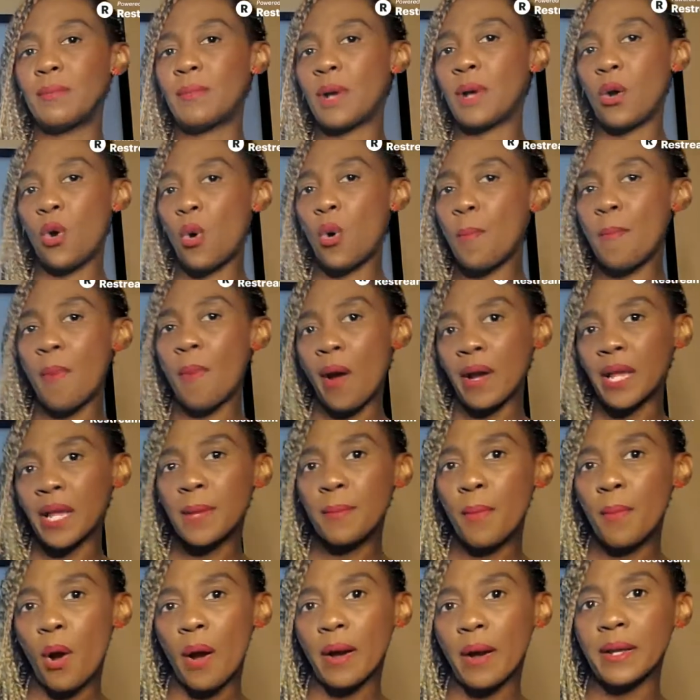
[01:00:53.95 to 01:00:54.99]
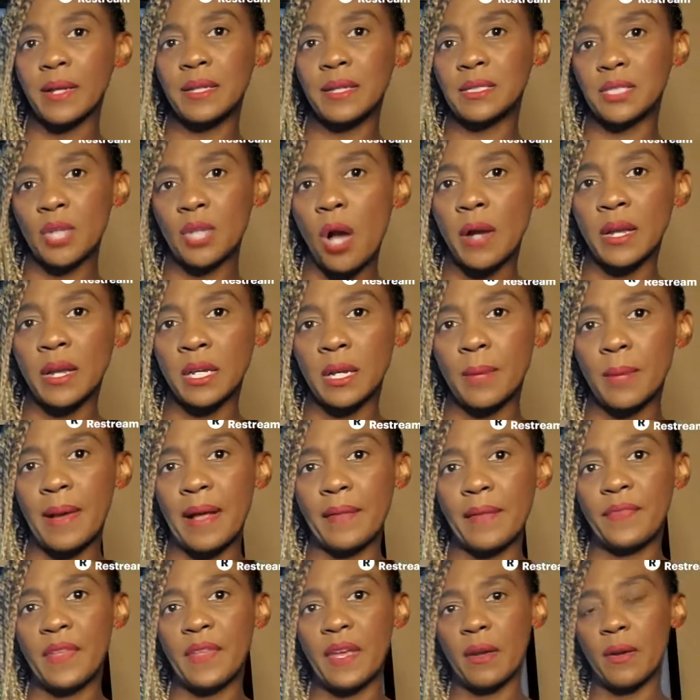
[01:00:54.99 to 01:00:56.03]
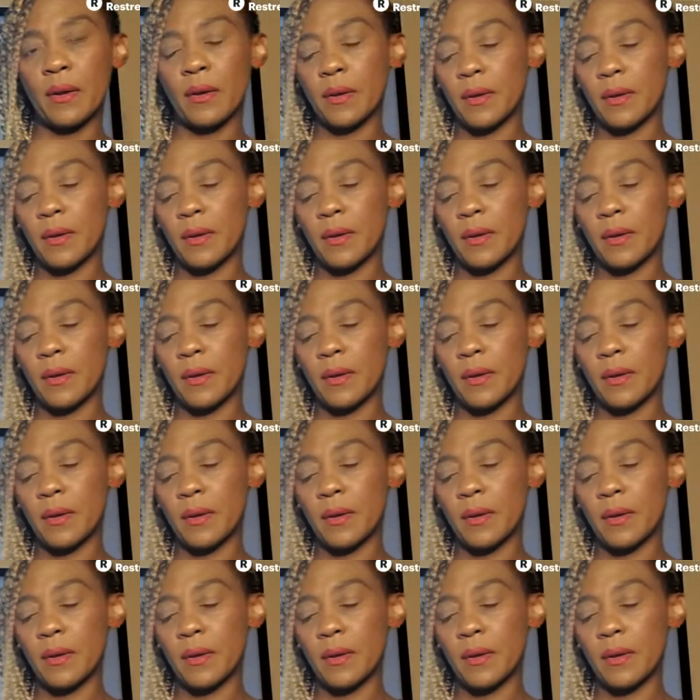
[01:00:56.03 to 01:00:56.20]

Marky Mark is talking about there.